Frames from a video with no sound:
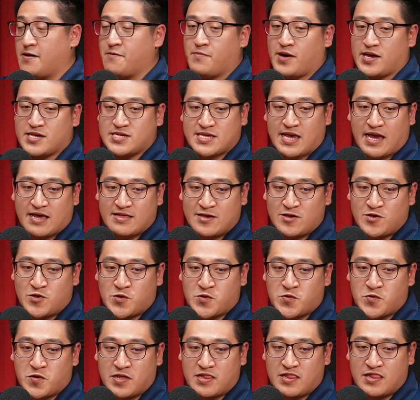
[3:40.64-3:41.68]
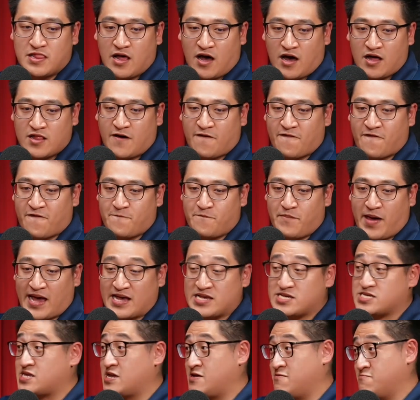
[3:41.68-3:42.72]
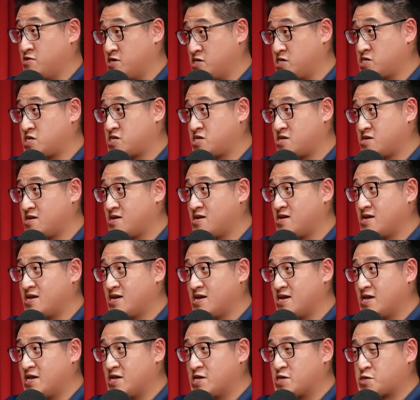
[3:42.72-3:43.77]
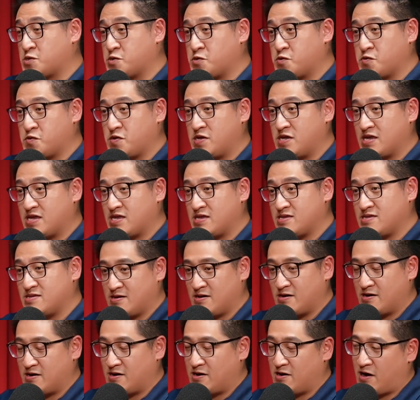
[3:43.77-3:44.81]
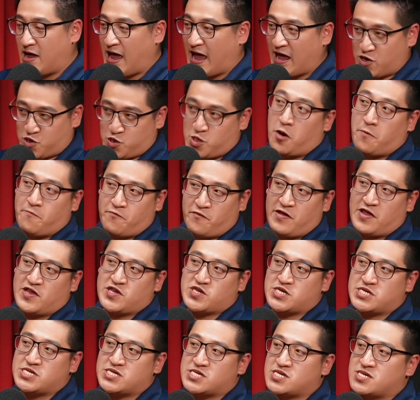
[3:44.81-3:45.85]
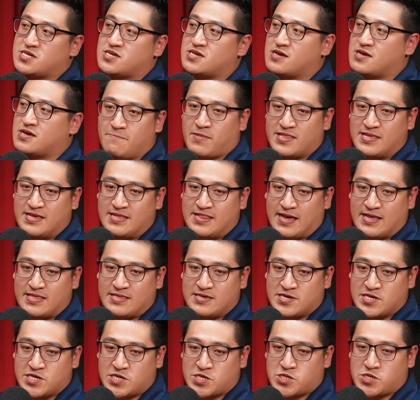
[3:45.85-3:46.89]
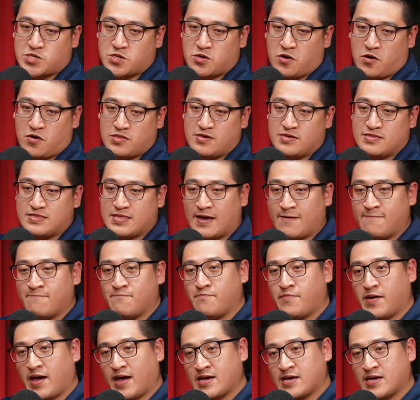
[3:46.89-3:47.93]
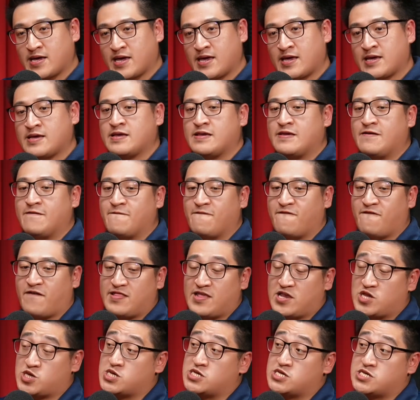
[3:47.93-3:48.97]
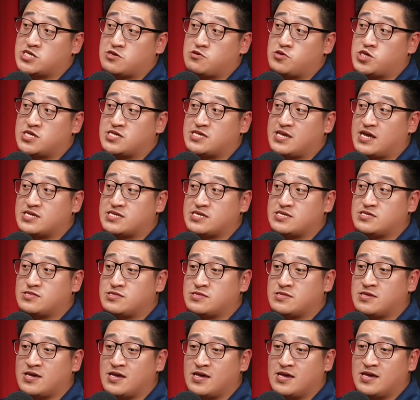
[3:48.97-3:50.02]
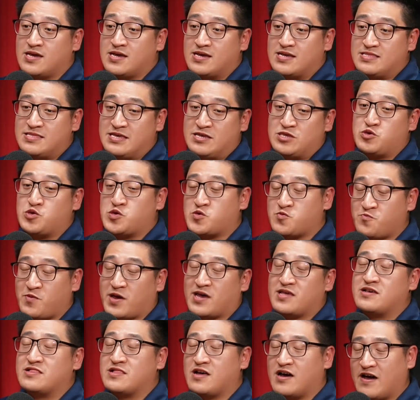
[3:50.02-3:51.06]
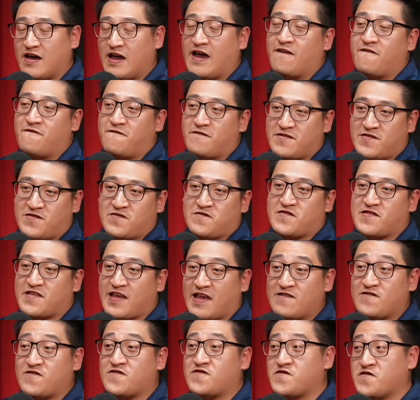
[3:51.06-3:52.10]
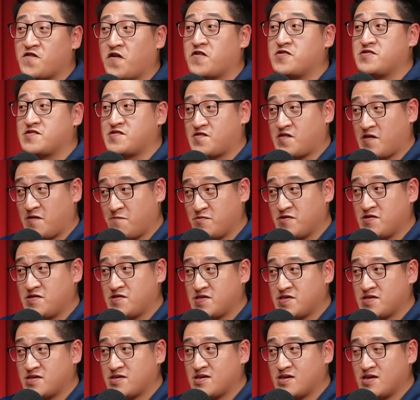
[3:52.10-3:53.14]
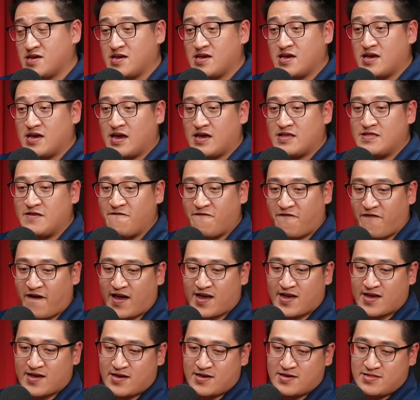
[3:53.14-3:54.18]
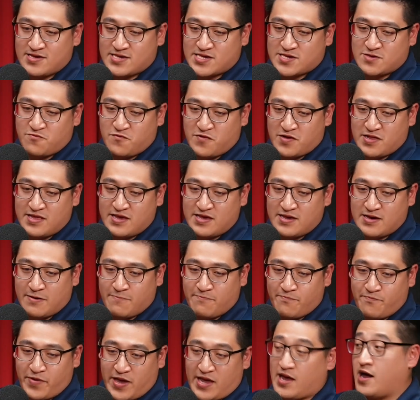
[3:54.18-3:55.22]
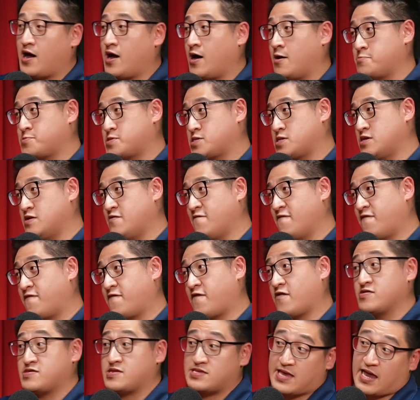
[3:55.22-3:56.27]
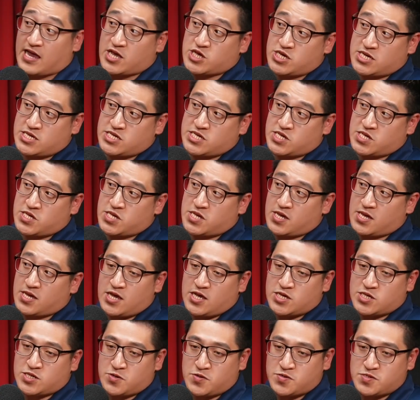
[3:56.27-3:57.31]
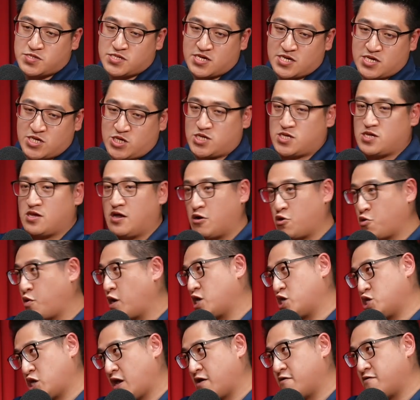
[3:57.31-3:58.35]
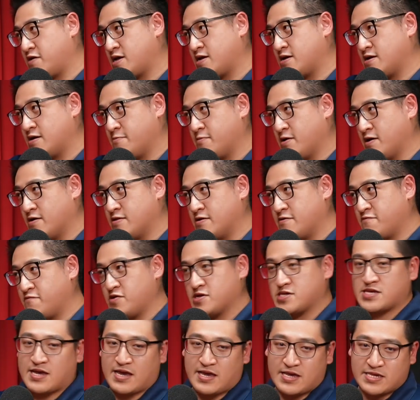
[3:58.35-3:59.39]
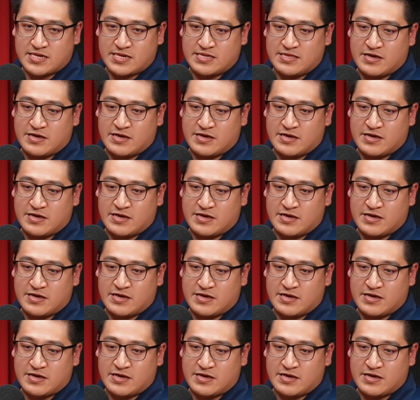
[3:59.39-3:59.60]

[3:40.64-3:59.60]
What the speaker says: by scanning through a lot of bank statements. So in the actual operations, the money lenders or the non-banking financial institution doesn't need to spend a lot of efforts to scan through all the statements. And in fact, it is really a big help in fraud detections. So just a quick sharing about a real case